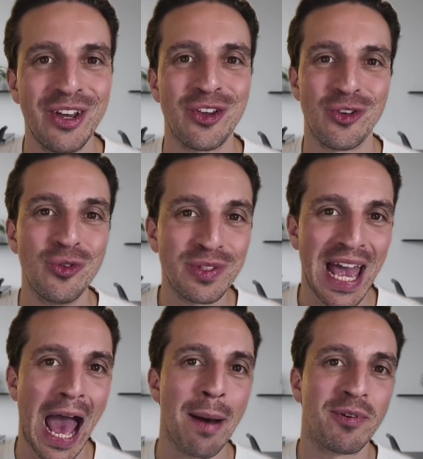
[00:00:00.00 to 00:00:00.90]
use
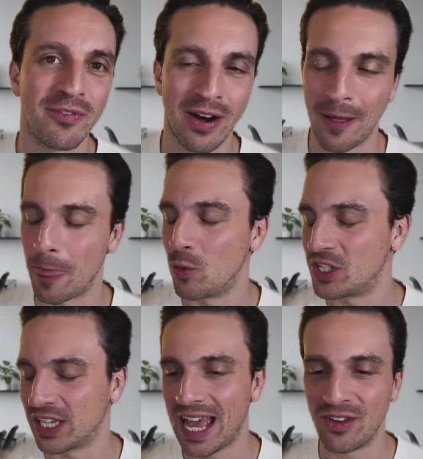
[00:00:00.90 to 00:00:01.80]
Appify, which
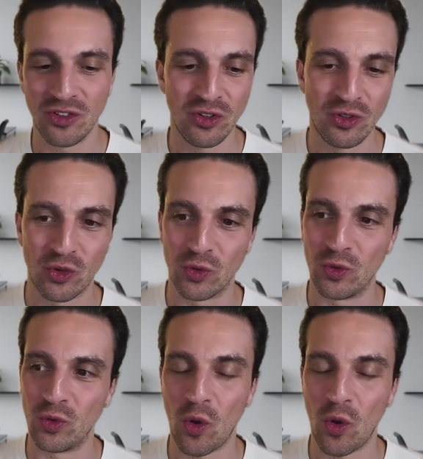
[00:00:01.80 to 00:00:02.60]
allows you to